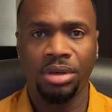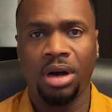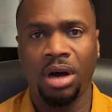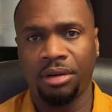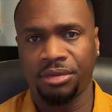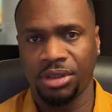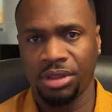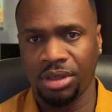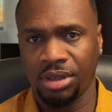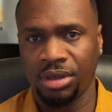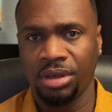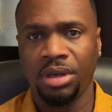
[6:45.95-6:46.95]
after
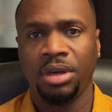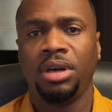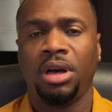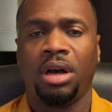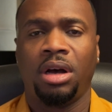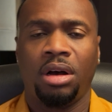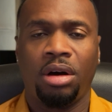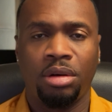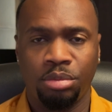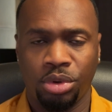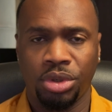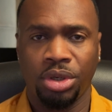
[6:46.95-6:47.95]
the
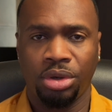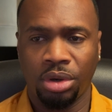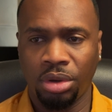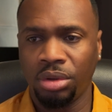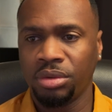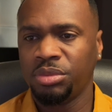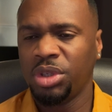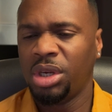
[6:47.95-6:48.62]
onboarding call.